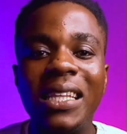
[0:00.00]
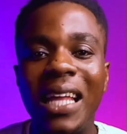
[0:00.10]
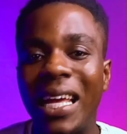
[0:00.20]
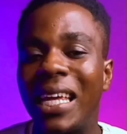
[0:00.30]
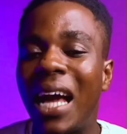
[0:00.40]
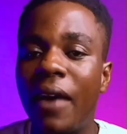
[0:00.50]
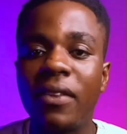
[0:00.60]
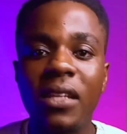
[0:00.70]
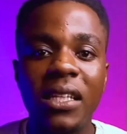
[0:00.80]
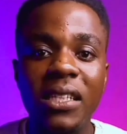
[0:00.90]
Like
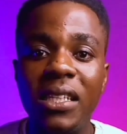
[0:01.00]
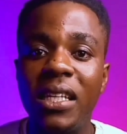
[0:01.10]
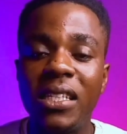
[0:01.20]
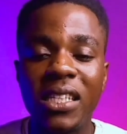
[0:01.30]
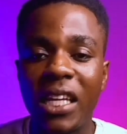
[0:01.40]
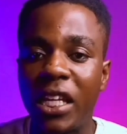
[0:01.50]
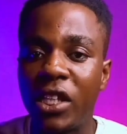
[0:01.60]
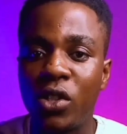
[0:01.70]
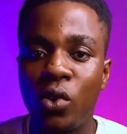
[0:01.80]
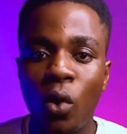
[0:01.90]
after 30 days,
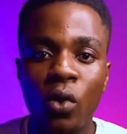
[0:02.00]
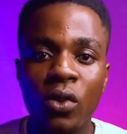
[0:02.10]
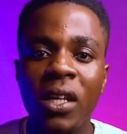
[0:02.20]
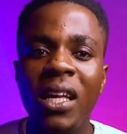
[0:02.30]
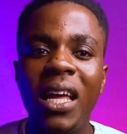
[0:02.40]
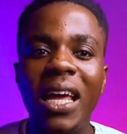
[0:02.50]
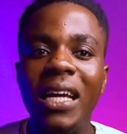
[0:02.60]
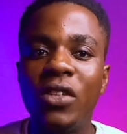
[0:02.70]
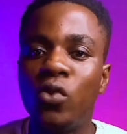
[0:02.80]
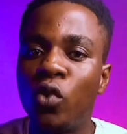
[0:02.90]
it is gone
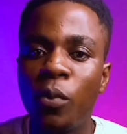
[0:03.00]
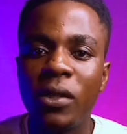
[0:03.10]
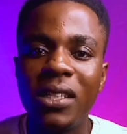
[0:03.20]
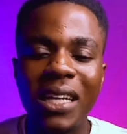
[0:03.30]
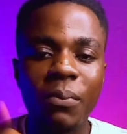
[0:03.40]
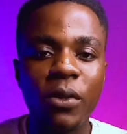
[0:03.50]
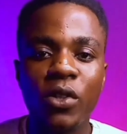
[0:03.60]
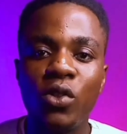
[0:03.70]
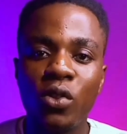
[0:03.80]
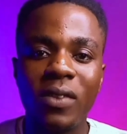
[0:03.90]
and nobody can
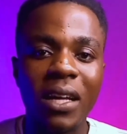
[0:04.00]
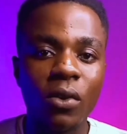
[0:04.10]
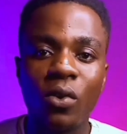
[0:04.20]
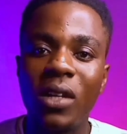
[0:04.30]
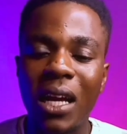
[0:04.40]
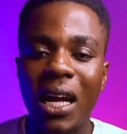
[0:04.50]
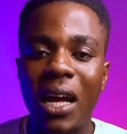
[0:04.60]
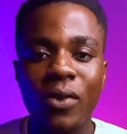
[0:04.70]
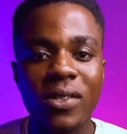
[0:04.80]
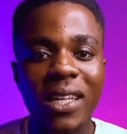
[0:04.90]
make use of that Google
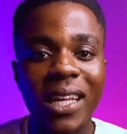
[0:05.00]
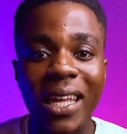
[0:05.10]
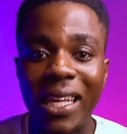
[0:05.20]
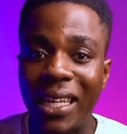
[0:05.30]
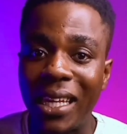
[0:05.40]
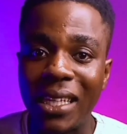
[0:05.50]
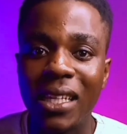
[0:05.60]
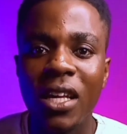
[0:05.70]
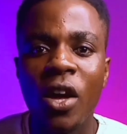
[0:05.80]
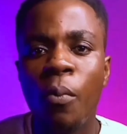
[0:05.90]
account again.